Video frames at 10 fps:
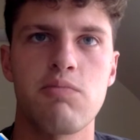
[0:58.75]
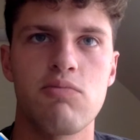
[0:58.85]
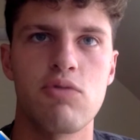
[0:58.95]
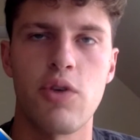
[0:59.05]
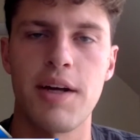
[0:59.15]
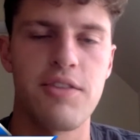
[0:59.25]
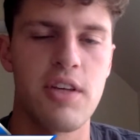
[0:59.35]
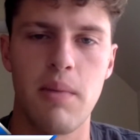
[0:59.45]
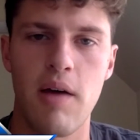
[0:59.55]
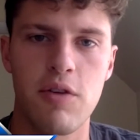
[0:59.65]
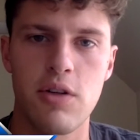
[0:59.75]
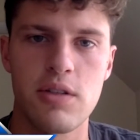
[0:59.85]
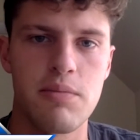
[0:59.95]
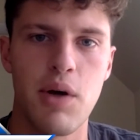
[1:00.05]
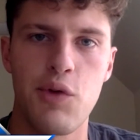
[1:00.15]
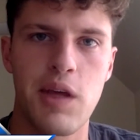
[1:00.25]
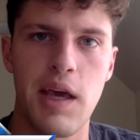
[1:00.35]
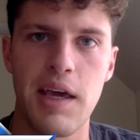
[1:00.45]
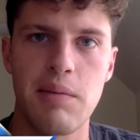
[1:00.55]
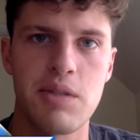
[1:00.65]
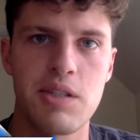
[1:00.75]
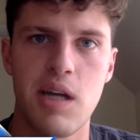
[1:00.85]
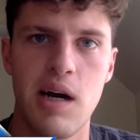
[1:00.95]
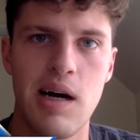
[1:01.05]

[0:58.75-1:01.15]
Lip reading: great team effort in both games.